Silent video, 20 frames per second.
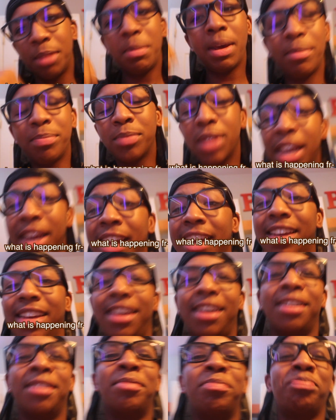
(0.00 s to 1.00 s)
of it.
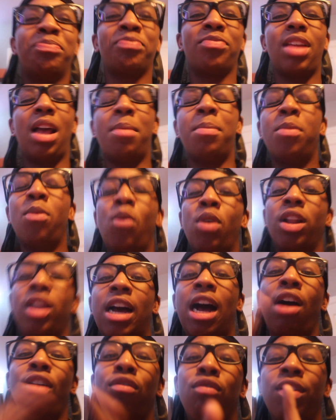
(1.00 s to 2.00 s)
Yeah,
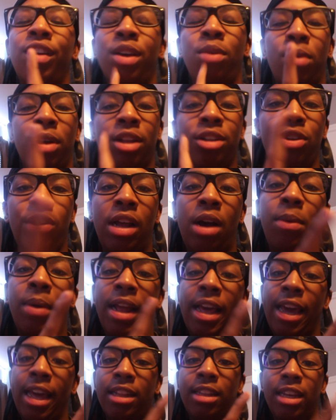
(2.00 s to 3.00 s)
I really wanna do that when
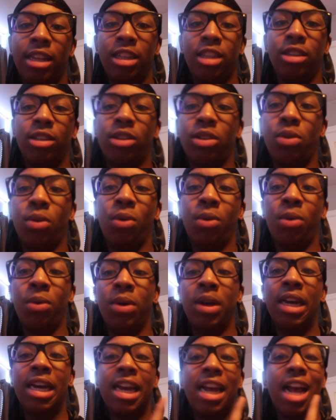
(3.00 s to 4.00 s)
I get into
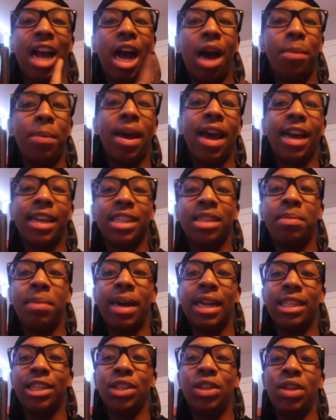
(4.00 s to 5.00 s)
school. I'ma ask
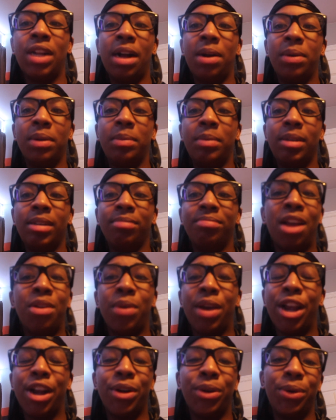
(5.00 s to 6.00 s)
somebody to do that with me. I
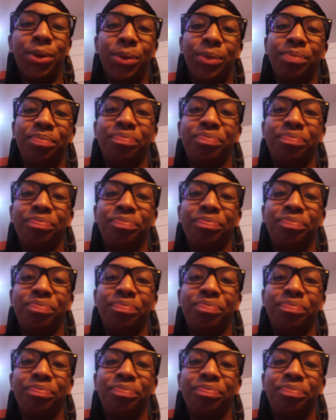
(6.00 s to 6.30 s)
don't care who.